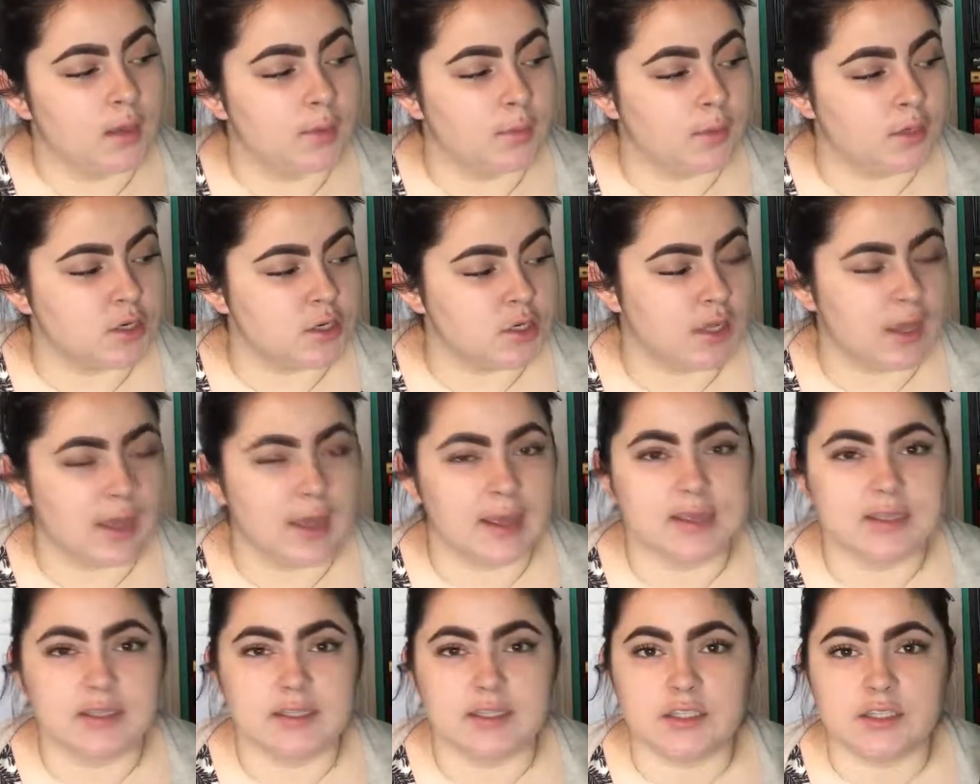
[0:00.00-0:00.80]
but she
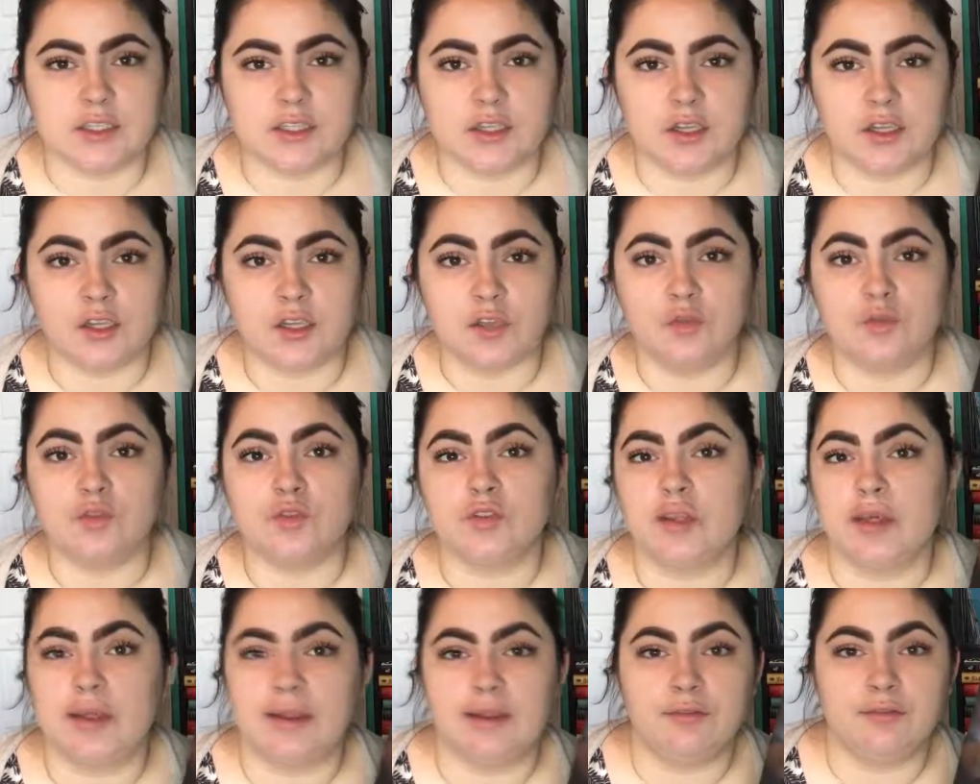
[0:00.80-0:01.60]
has this
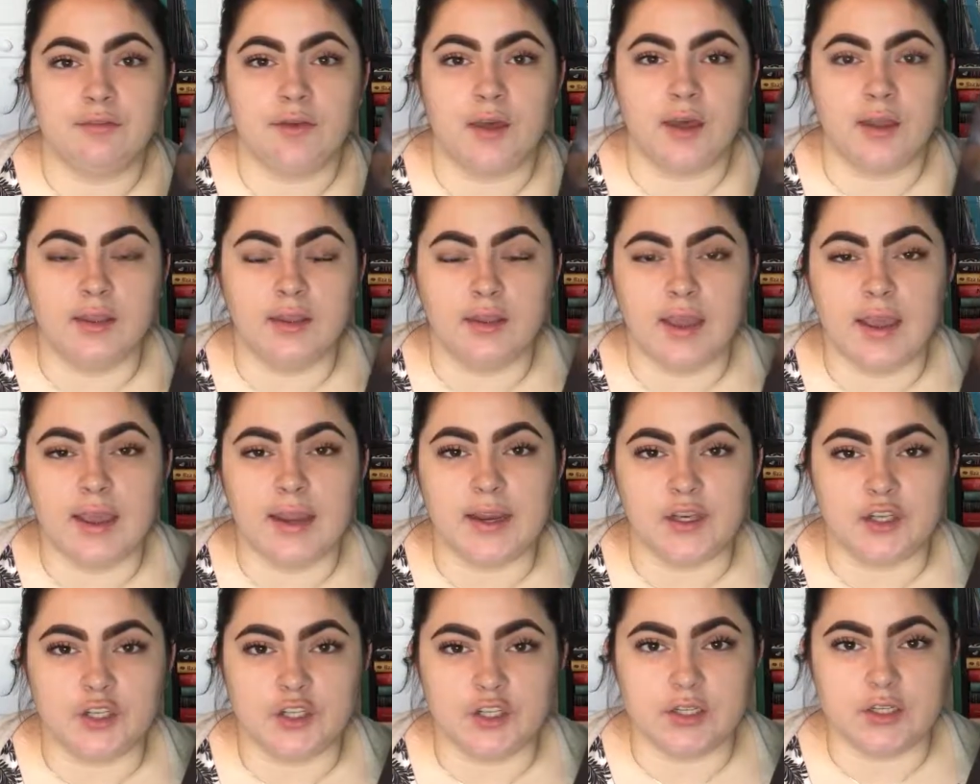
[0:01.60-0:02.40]
huge life
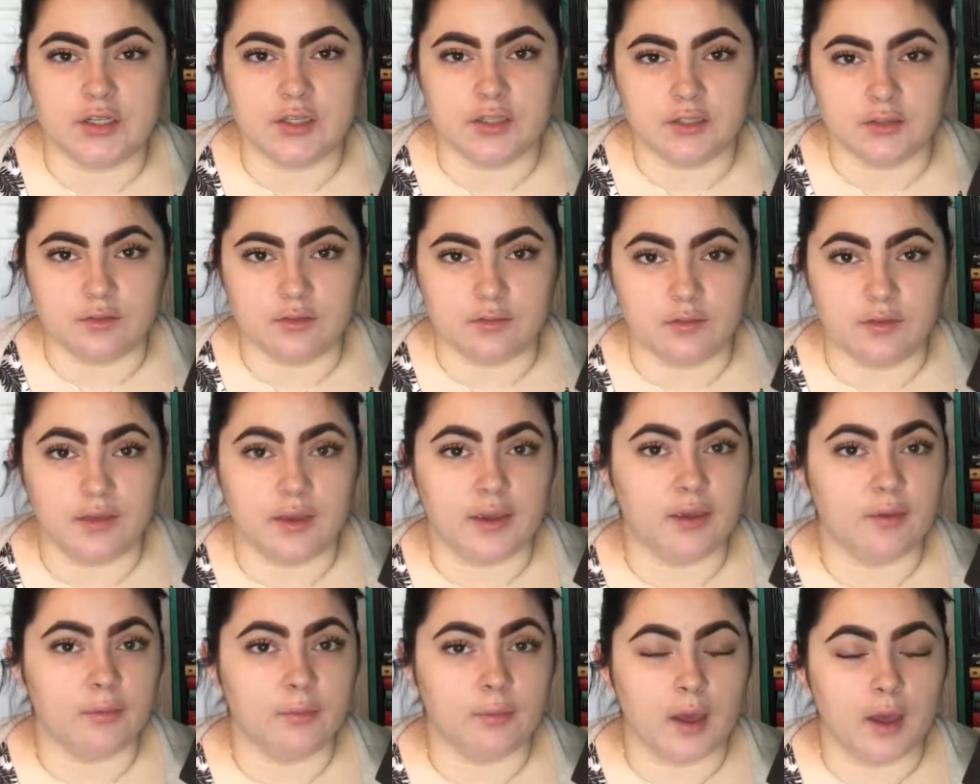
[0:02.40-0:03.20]
online. She's
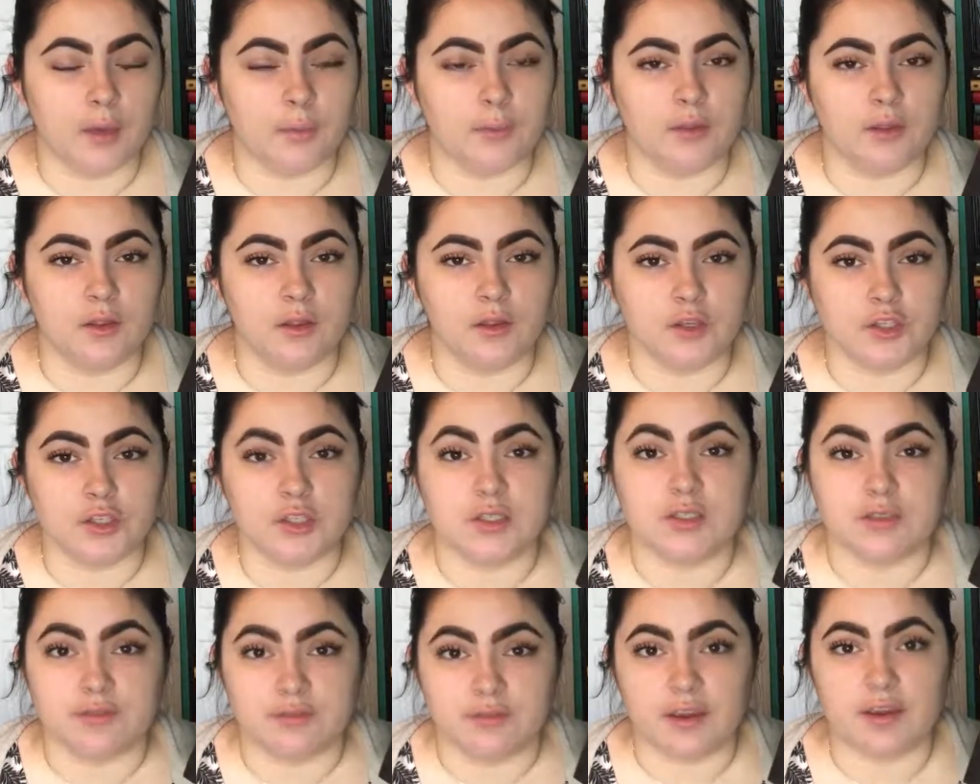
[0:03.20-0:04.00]
very popular.
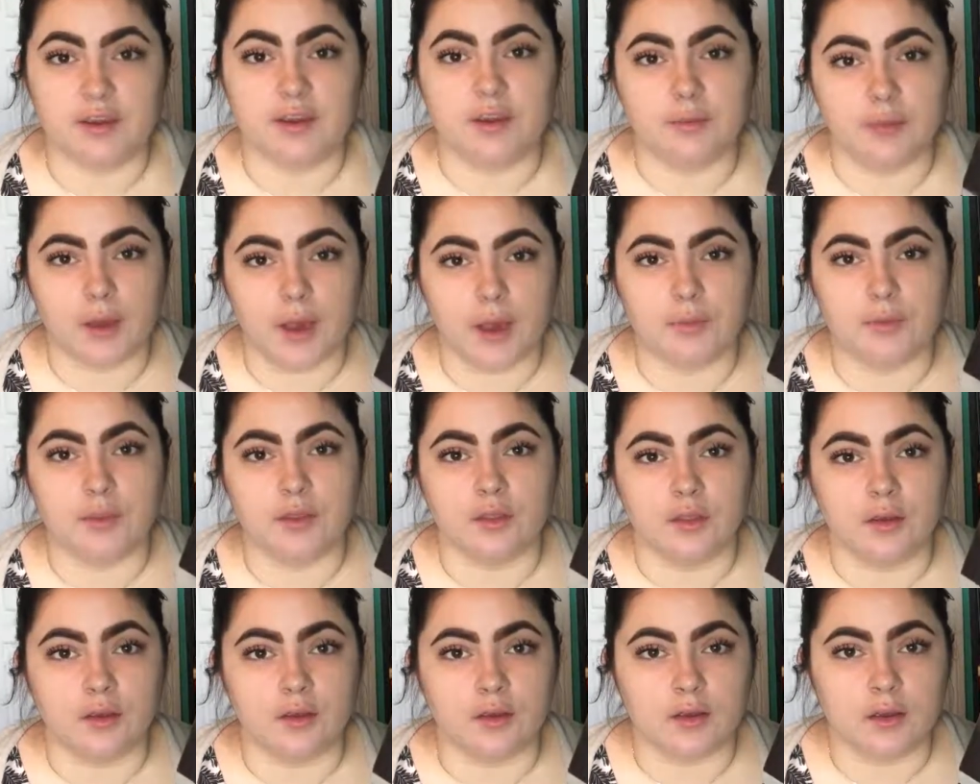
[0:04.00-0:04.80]
She's a very
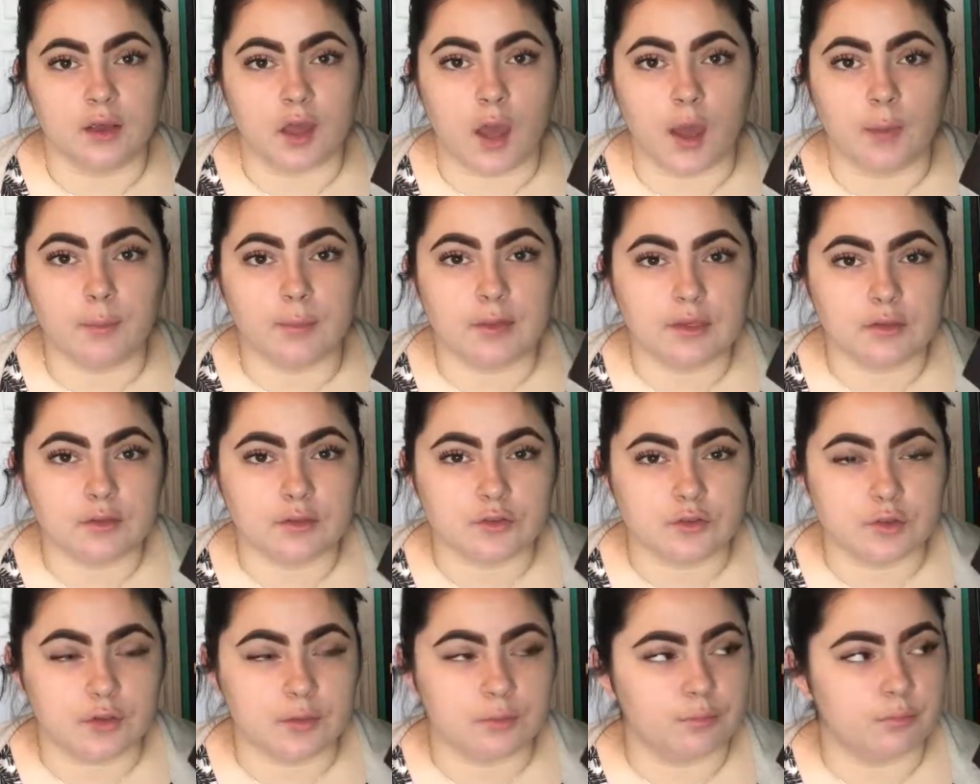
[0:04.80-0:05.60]
popular comic
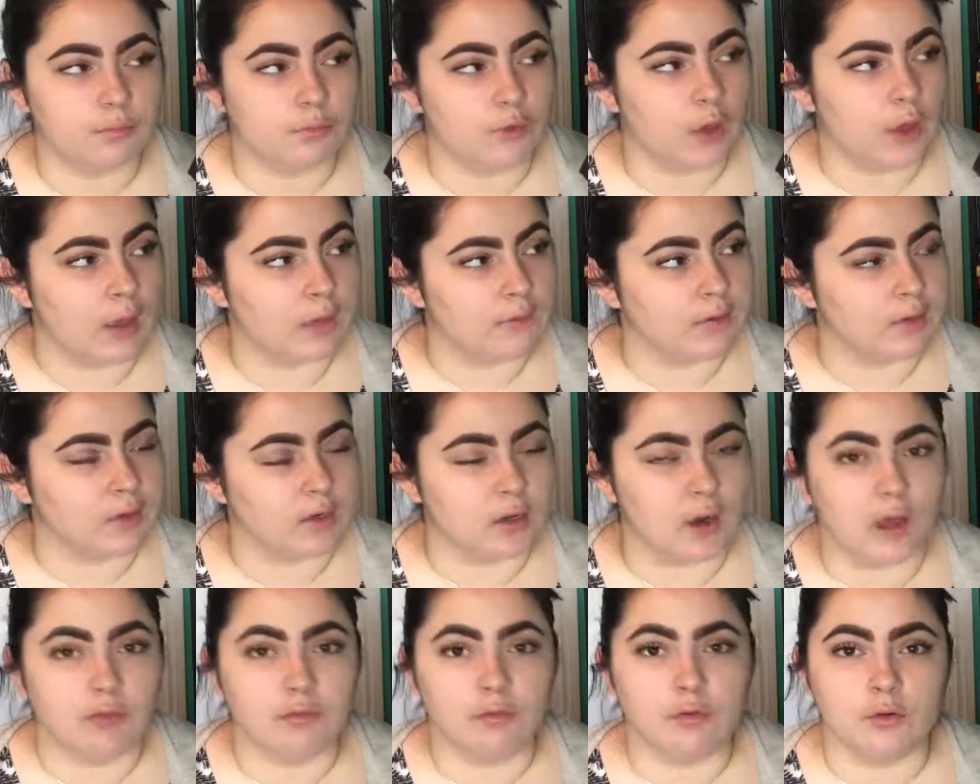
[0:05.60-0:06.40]
strip, graphic
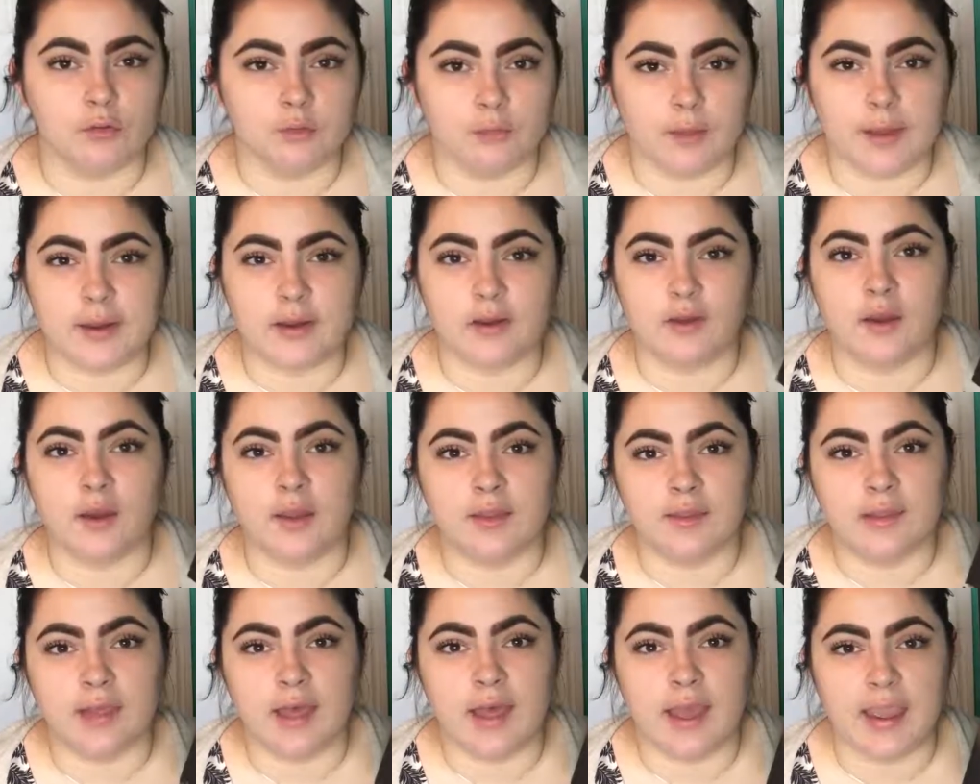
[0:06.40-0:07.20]
novel writer
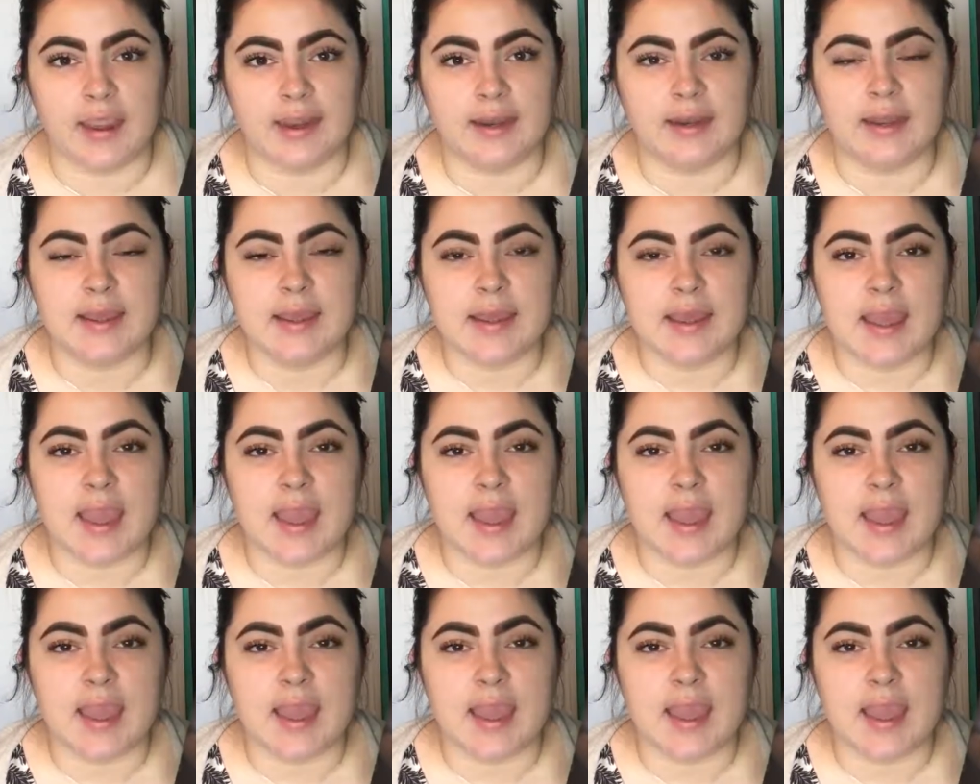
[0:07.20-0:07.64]
online.